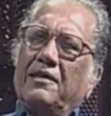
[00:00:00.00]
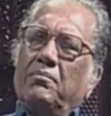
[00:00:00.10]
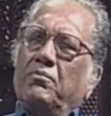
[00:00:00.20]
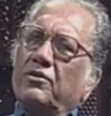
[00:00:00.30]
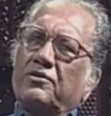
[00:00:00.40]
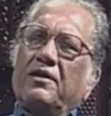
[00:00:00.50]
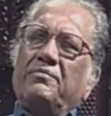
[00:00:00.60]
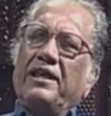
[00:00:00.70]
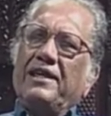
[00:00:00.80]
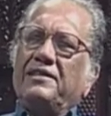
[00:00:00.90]
most
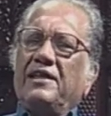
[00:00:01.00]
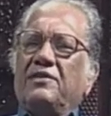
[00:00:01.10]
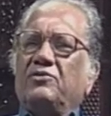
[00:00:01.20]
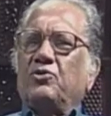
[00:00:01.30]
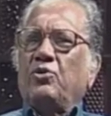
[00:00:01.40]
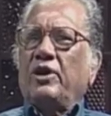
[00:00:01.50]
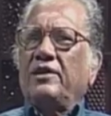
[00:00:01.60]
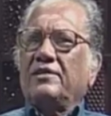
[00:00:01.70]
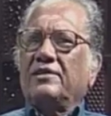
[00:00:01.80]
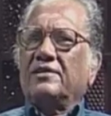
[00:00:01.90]
of the Indian
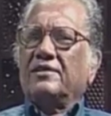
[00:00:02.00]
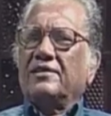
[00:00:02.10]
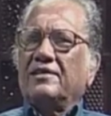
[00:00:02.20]
rulers,